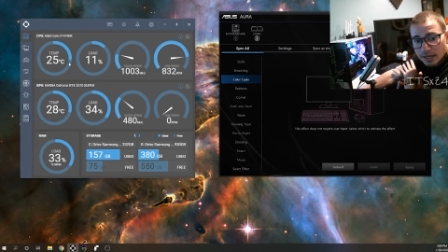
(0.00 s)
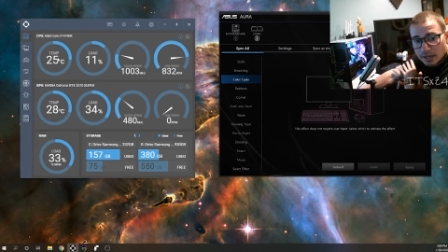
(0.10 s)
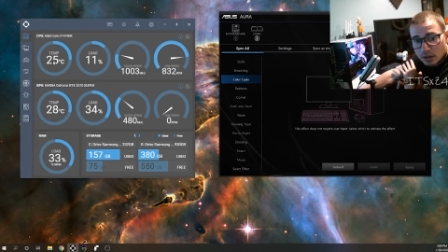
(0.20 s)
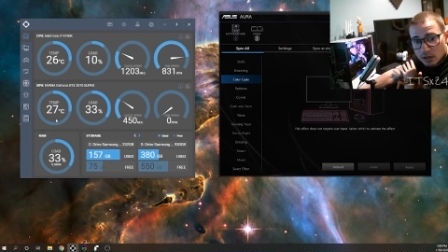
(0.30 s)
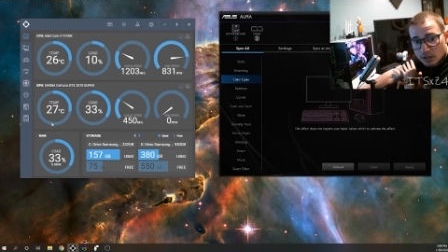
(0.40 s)

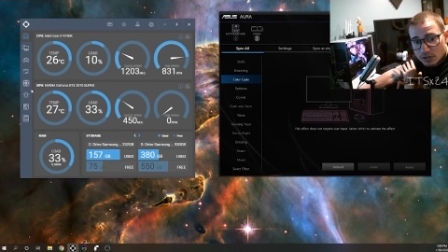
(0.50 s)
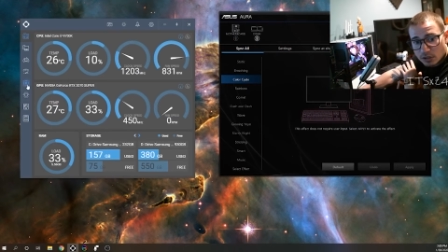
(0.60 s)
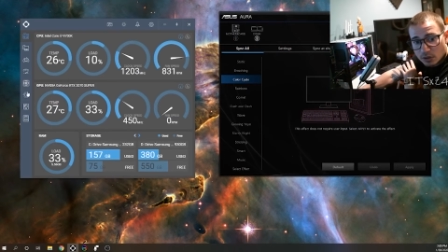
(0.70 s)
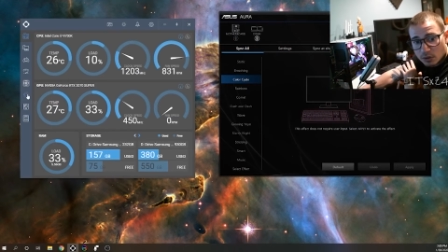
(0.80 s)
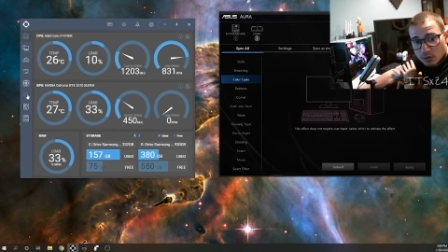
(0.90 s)
and
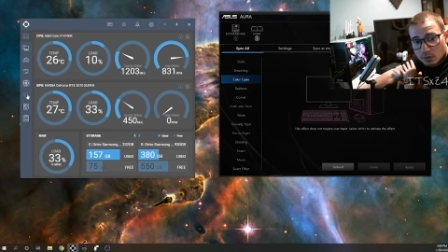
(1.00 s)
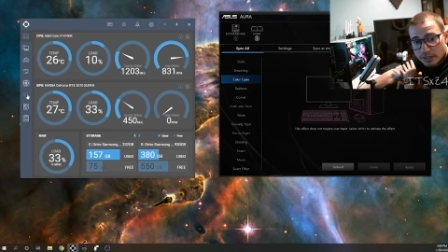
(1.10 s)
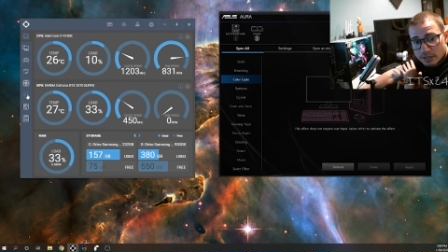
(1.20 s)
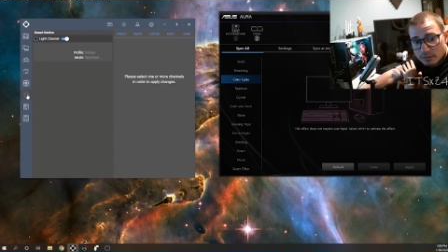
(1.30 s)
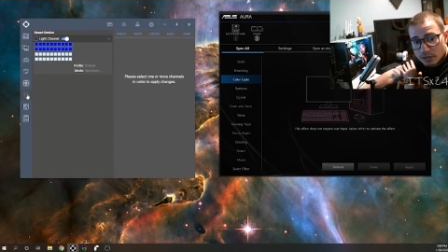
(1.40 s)
also
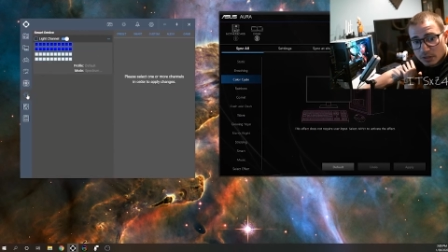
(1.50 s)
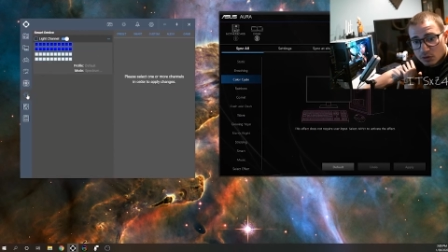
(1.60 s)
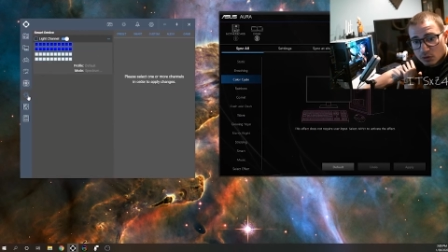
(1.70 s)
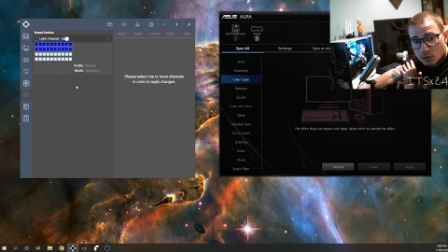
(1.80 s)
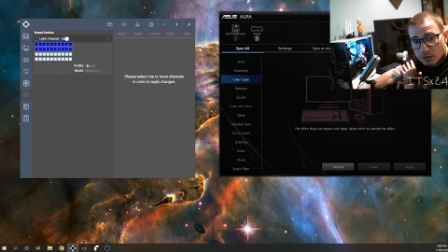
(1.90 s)
lets me
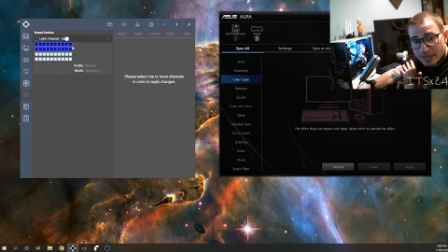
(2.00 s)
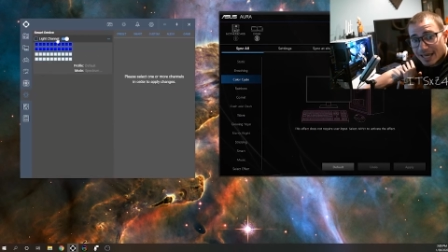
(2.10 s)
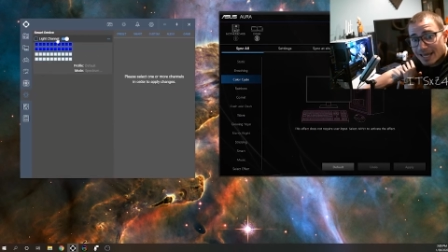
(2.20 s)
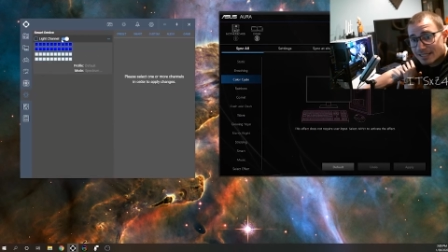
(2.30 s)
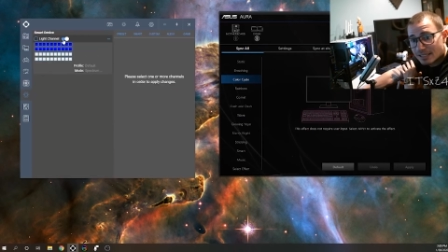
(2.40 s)
control the
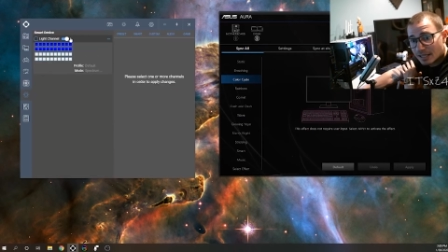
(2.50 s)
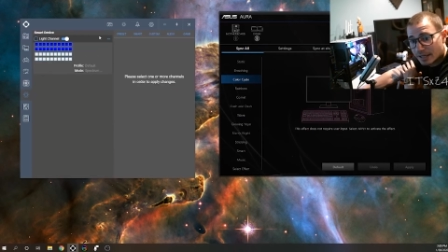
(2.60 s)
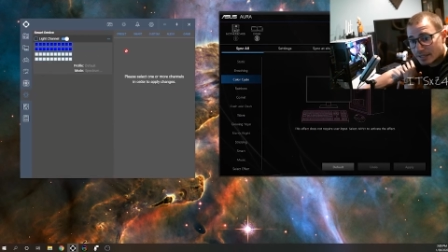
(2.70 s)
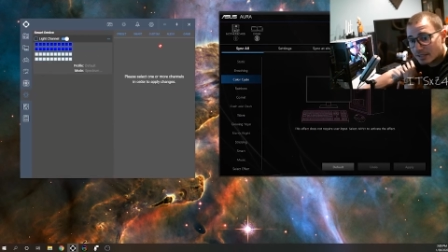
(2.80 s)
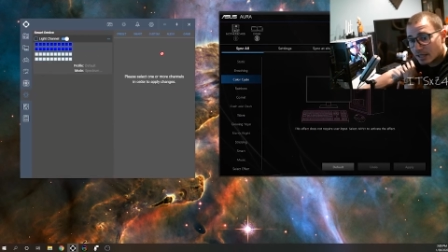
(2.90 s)
case
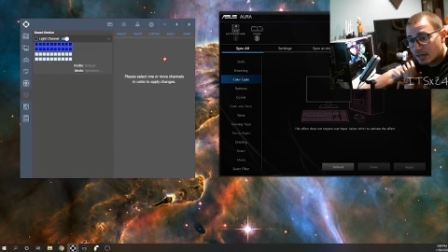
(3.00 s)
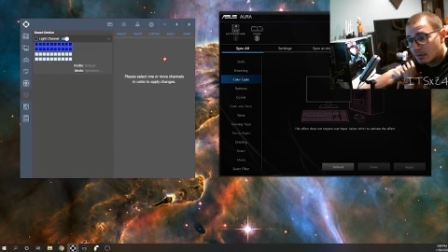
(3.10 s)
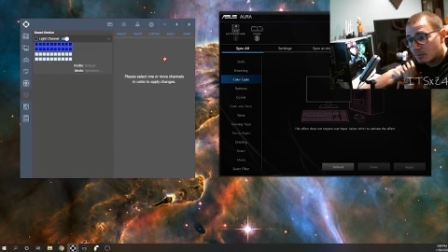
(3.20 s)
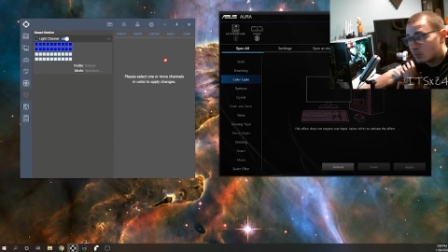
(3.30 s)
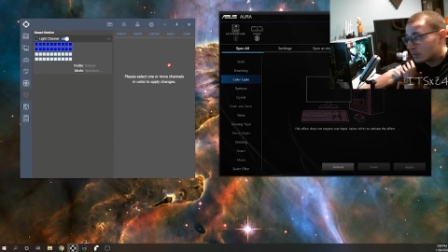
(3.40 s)
lights that come